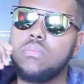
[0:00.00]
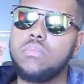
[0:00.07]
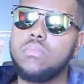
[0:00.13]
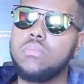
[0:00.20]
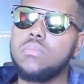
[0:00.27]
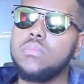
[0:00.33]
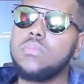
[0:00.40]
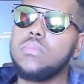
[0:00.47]

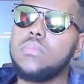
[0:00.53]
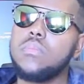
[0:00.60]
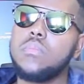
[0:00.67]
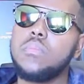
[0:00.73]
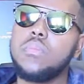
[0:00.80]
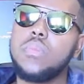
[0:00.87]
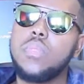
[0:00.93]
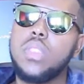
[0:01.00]
an
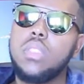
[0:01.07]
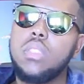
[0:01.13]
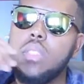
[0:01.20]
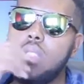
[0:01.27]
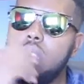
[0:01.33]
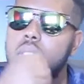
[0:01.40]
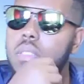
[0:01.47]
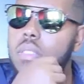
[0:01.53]
artist should
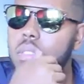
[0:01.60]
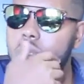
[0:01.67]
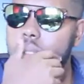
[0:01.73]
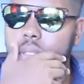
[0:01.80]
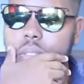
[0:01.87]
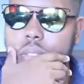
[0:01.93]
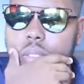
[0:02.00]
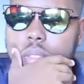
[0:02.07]
submit their
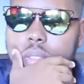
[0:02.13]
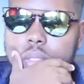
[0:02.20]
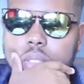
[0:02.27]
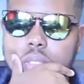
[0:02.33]
music